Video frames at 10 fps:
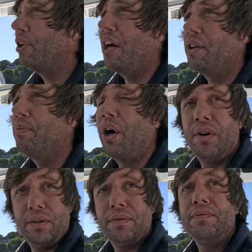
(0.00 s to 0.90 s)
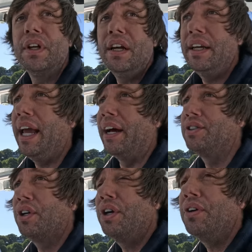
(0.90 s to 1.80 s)
three fifties, yeah. Yeah,
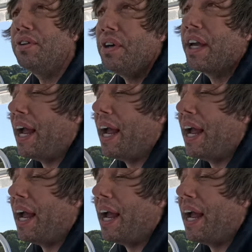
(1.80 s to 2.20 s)
so you're, you're